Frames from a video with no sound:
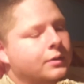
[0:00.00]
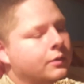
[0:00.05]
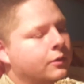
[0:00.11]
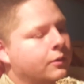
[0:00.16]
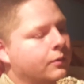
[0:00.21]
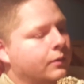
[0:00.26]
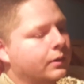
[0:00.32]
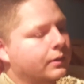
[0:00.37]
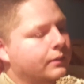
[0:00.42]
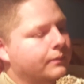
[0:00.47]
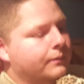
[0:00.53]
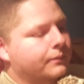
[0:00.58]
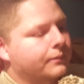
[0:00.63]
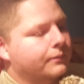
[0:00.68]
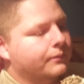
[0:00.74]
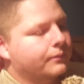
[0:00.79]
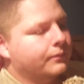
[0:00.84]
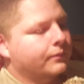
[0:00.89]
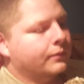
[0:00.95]
like to do
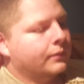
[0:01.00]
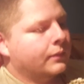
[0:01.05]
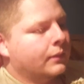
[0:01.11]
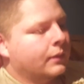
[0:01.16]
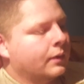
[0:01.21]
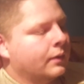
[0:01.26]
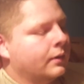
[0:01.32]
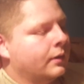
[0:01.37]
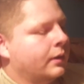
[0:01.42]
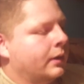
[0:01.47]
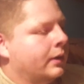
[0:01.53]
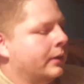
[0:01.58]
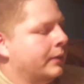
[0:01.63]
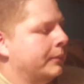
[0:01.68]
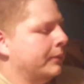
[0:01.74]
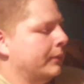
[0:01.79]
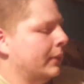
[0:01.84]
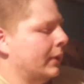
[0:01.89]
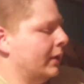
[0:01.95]
it.
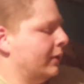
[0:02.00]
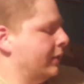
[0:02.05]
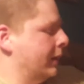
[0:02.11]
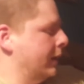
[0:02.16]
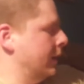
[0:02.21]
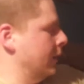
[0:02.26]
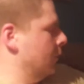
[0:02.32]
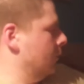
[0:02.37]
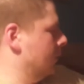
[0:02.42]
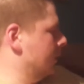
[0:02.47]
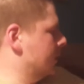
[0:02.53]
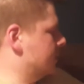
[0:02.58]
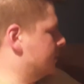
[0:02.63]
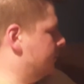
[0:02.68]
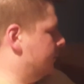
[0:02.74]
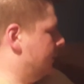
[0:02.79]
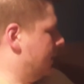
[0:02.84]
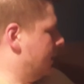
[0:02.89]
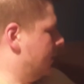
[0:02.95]
I think it
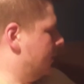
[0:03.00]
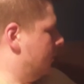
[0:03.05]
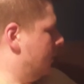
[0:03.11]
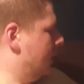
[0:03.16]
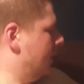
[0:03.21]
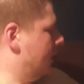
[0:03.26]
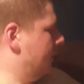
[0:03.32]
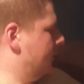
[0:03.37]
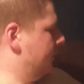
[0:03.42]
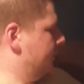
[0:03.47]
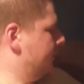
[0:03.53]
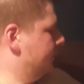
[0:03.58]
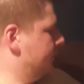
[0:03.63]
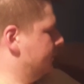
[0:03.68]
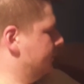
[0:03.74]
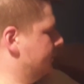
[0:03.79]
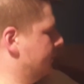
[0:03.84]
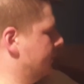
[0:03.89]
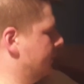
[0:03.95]
works very well.